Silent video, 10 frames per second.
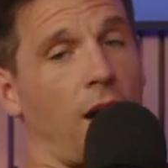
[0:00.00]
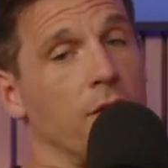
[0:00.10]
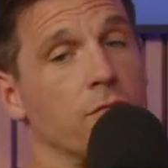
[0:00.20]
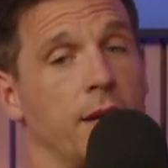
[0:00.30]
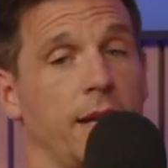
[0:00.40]

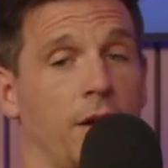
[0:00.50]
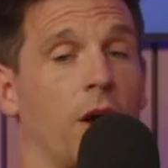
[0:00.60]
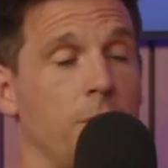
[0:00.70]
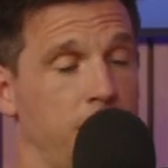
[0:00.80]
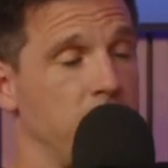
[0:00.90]
I really
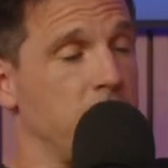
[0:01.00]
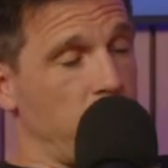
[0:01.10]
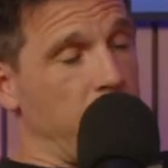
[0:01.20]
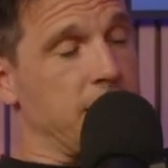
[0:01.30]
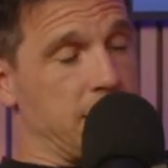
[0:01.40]
hope this
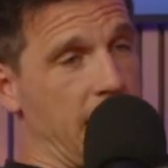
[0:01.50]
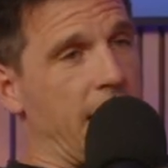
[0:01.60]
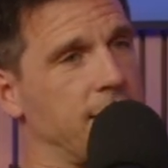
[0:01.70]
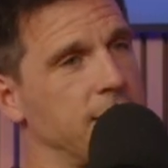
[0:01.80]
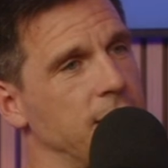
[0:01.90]
is where this
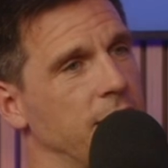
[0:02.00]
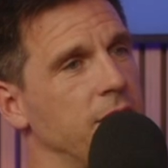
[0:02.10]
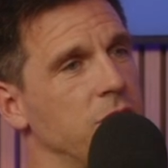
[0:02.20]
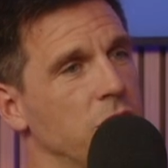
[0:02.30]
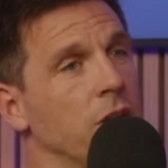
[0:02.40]
lands,
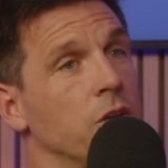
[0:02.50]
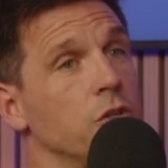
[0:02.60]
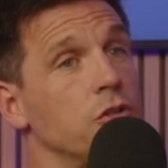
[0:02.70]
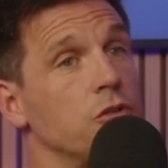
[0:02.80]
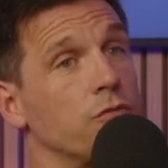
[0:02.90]
that it's
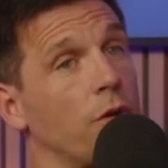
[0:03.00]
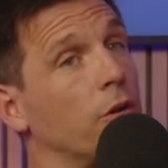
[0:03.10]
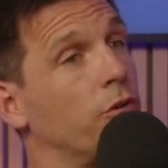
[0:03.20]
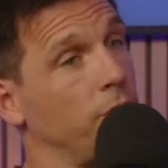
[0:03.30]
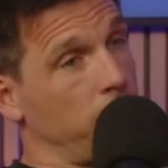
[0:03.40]

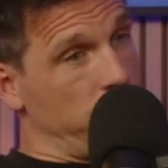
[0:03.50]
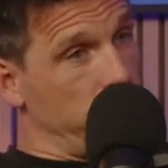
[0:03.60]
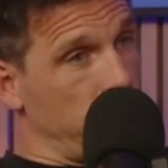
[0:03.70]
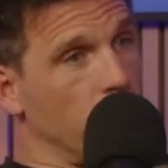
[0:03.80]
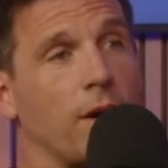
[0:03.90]
structural.